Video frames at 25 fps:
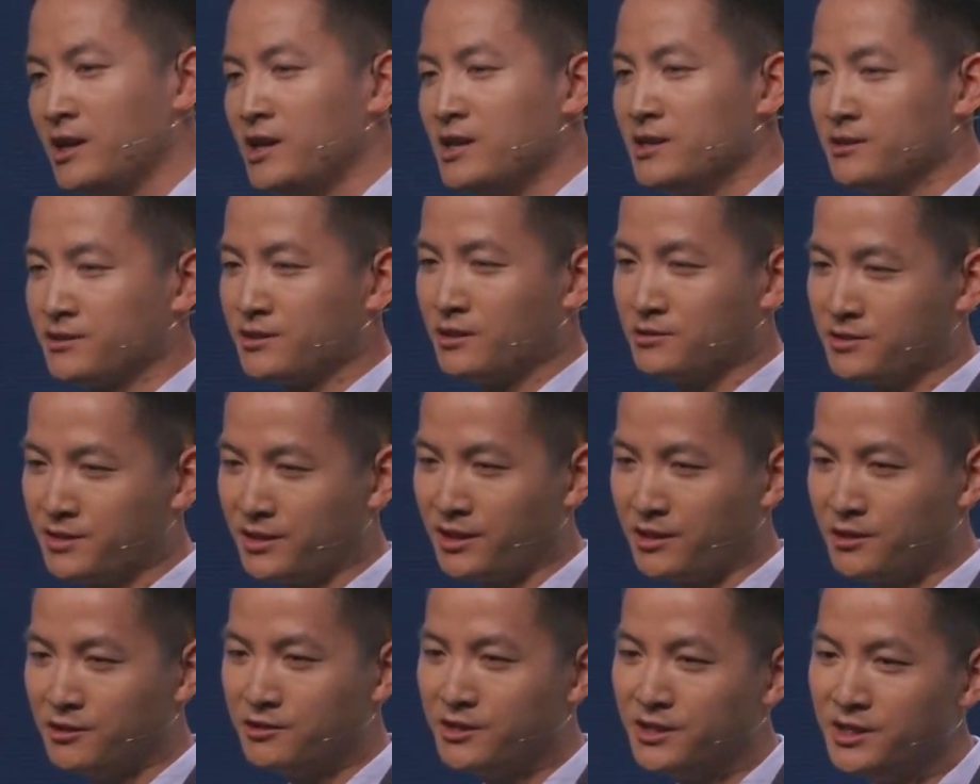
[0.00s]
So
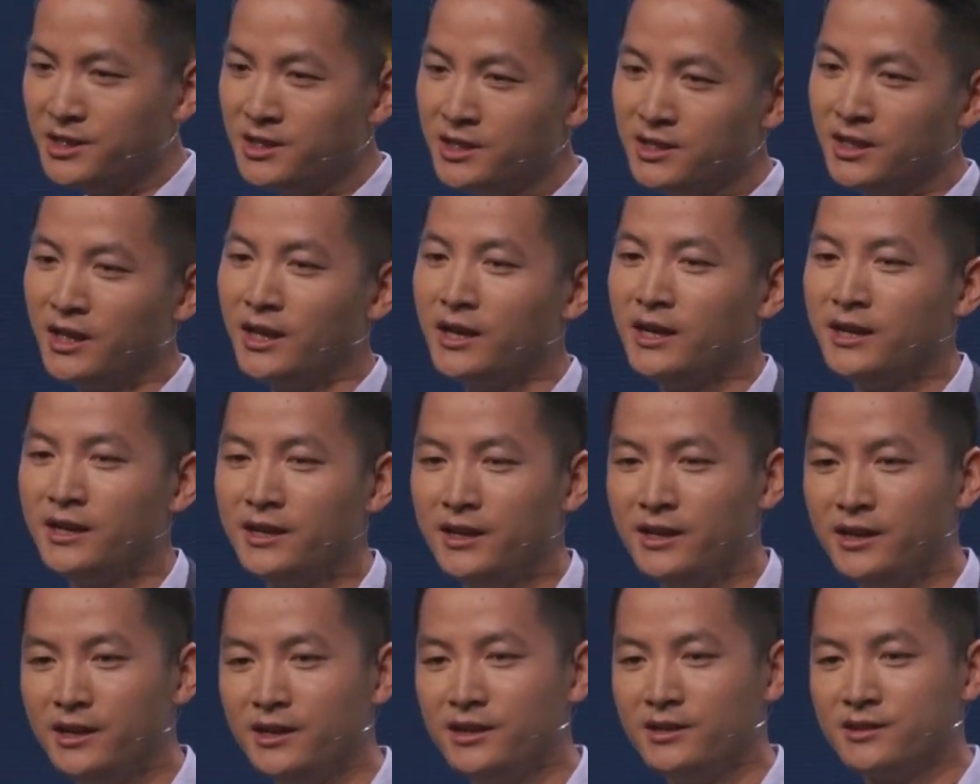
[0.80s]
security
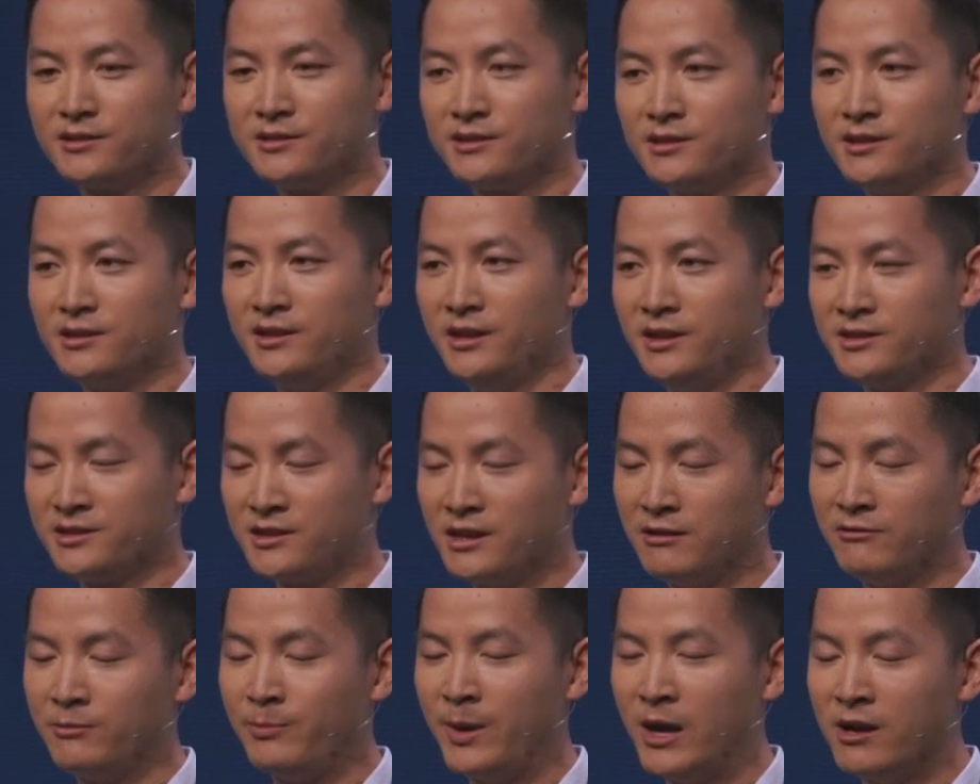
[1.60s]
is
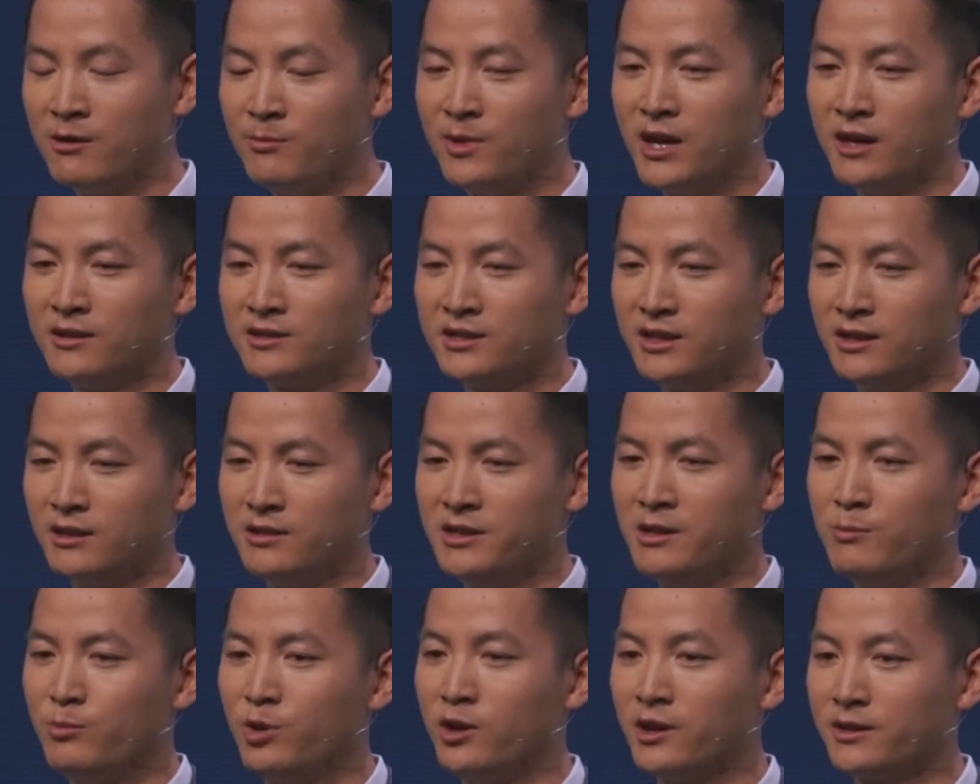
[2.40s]
of paramount
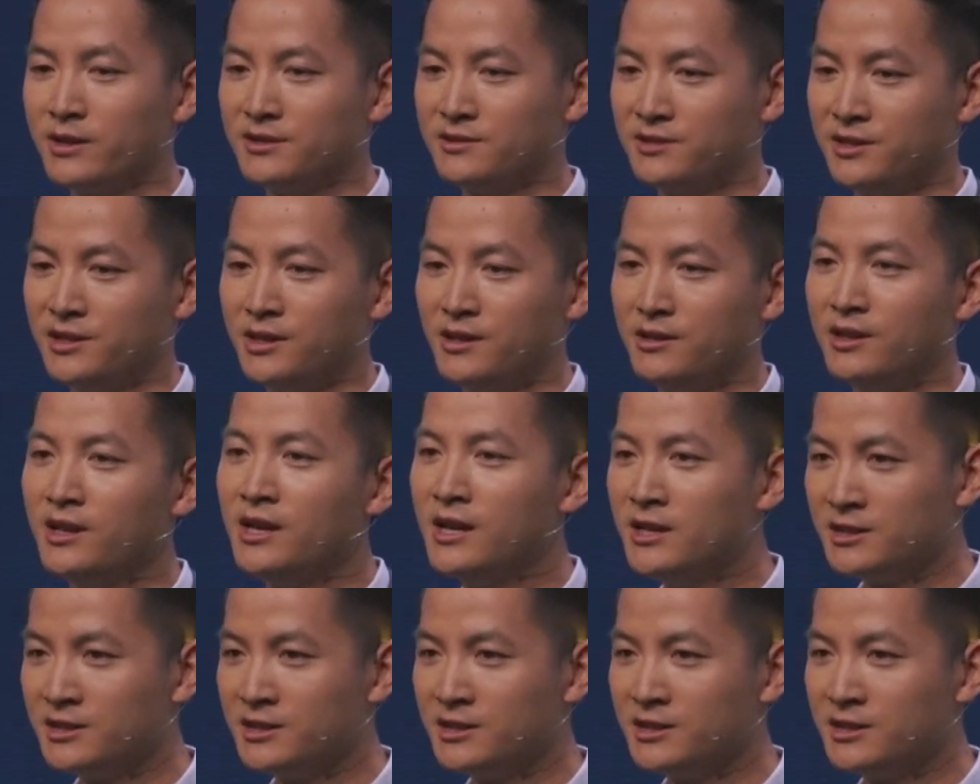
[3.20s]
importance here.